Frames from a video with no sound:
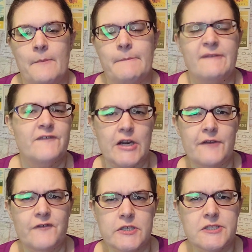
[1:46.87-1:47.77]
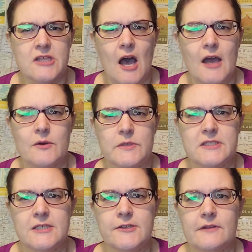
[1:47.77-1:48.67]
My very first thought was
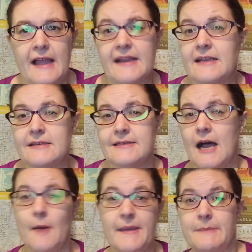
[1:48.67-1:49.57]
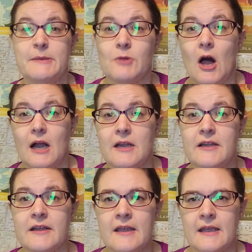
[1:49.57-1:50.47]
to do like a baby block
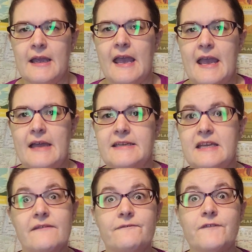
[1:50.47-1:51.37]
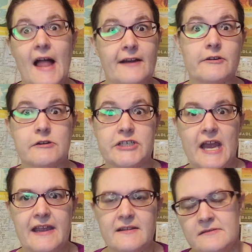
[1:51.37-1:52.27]
and in flat crochet,